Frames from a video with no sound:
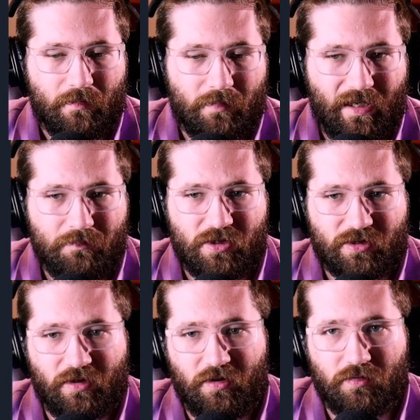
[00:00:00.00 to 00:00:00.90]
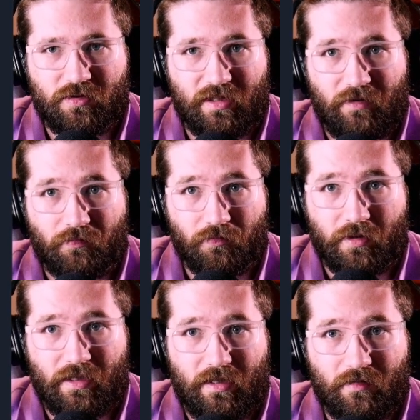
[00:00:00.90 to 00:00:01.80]
But I'm just going to use the
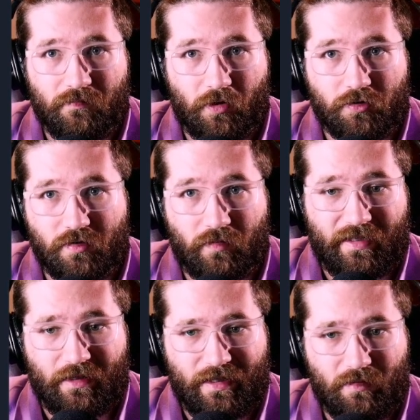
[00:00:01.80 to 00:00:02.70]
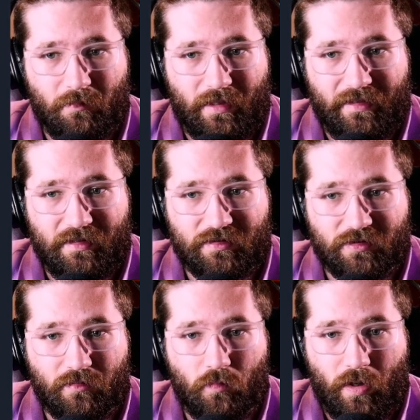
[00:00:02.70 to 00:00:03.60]
free version right now. I don't mind this
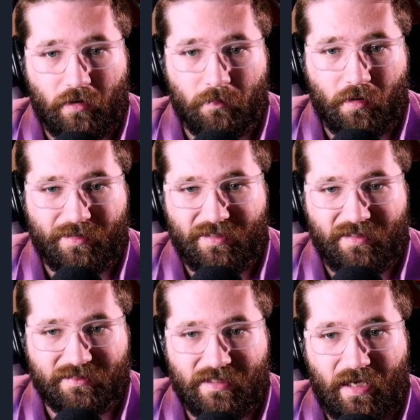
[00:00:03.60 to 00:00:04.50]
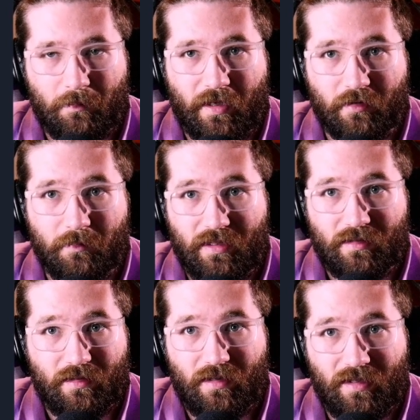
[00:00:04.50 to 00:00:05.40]
little watermark. It does not bother me
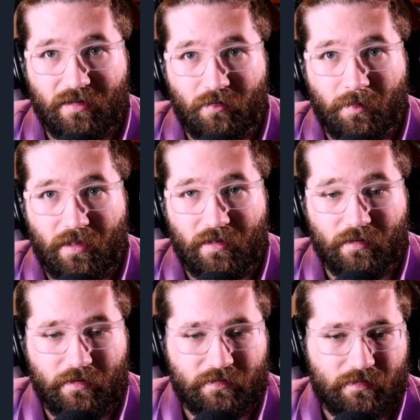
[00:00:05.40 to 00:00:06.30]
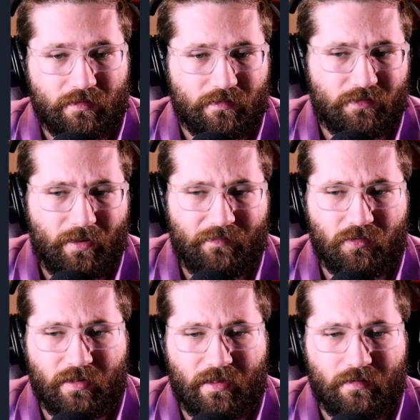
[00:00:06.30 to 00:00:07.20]
a little bit in the least. So
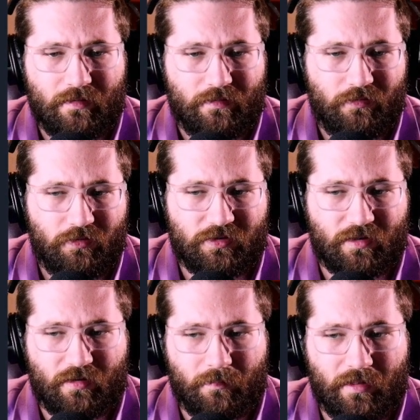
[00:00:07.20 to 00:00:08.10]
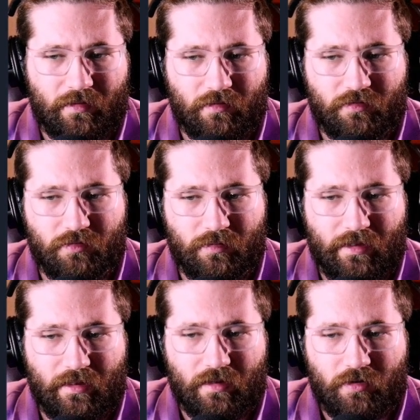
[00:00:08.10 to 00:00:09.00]
after that, you're just going to come down here to
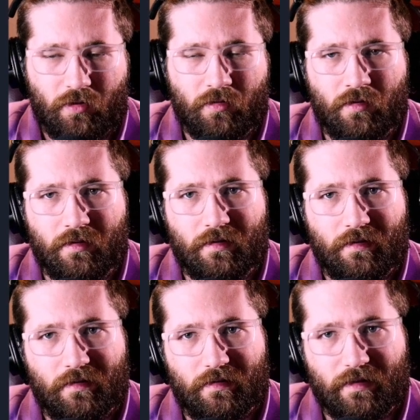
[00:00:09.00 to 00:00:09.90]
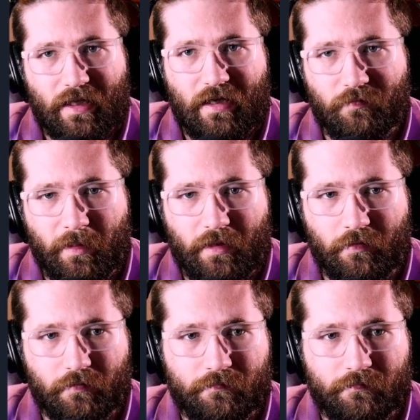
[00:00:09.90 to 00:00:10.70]
the turn on live banner.